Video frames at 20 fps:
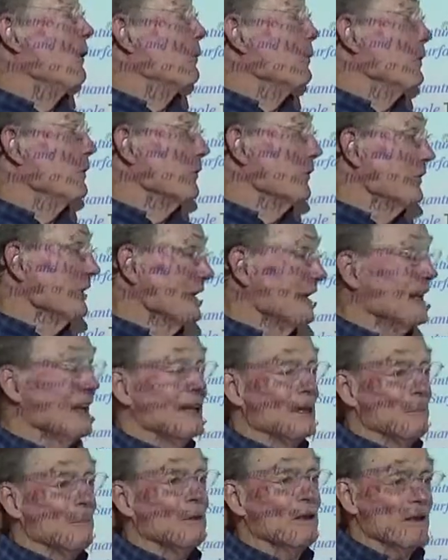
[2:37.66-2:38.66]
with the
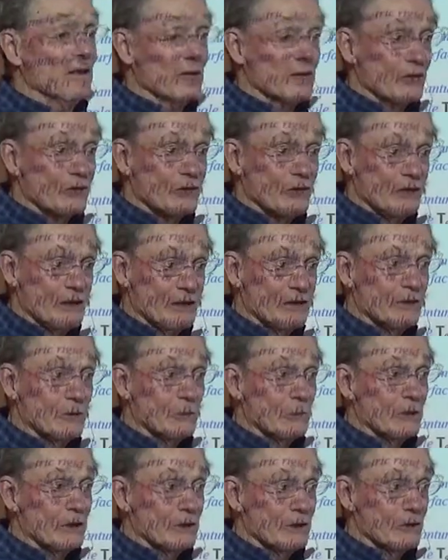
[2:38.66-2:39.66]
A, B, and C that
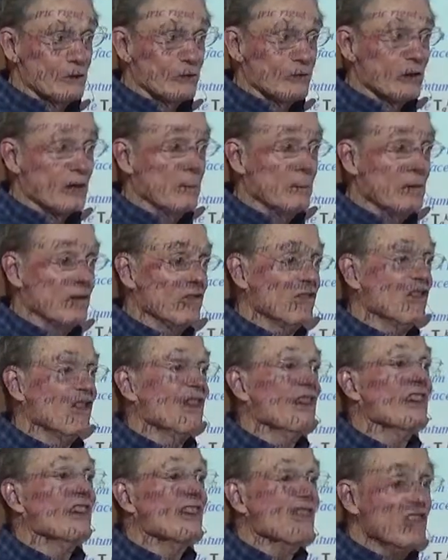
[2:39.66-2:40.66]
we use, A, B, C,
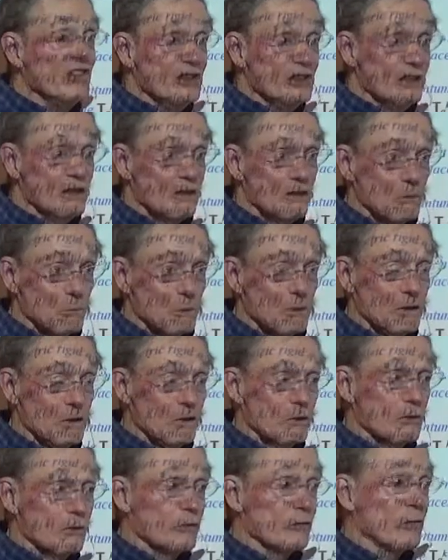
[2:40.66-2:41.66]
and D that
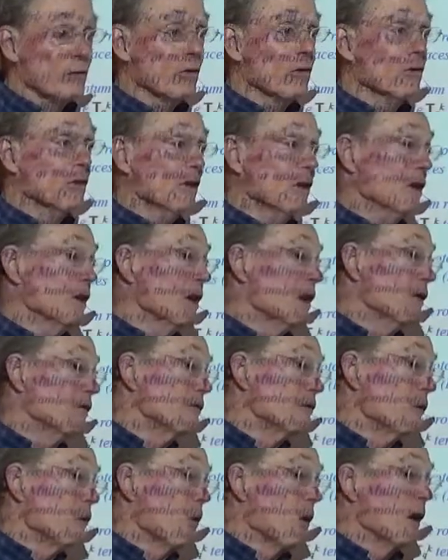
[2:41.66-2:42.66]
we used for the
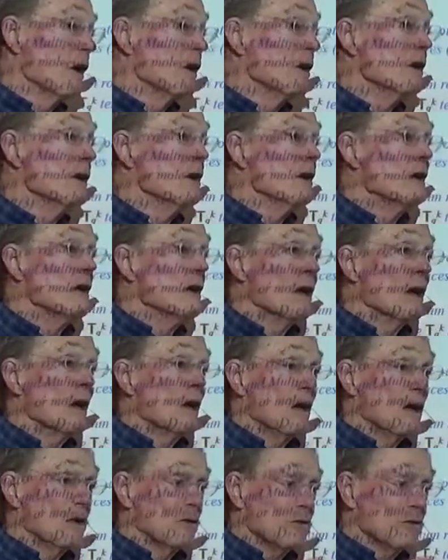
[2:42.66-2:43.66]
four
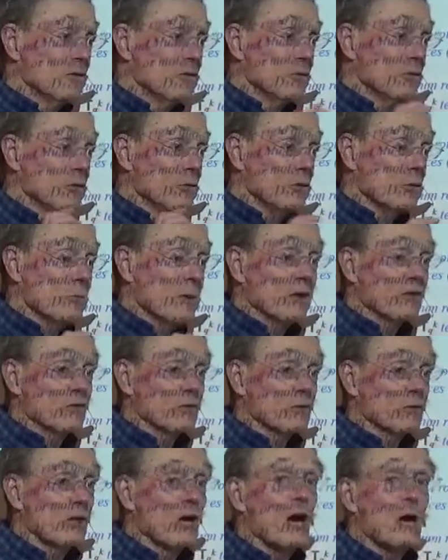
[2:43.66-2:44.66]

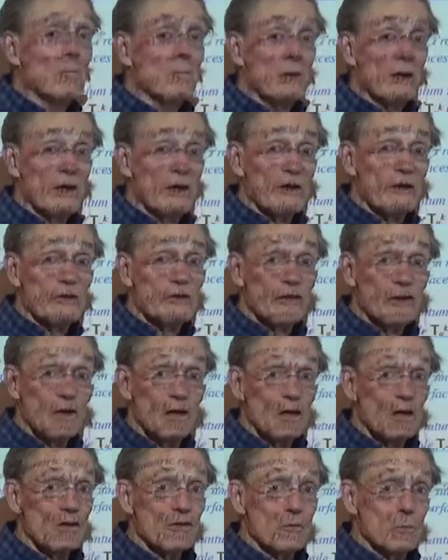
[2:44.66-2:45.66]
two-dimensional complex
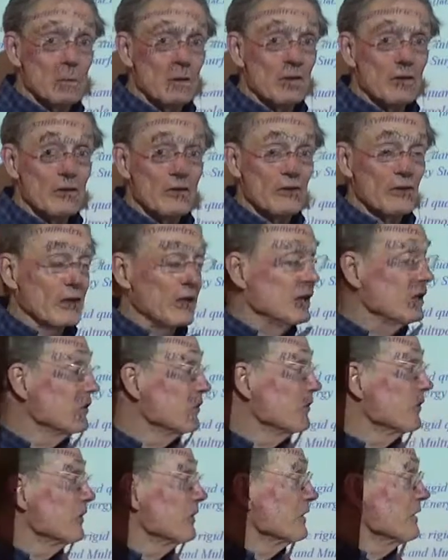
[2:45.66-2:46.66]
spinner sets.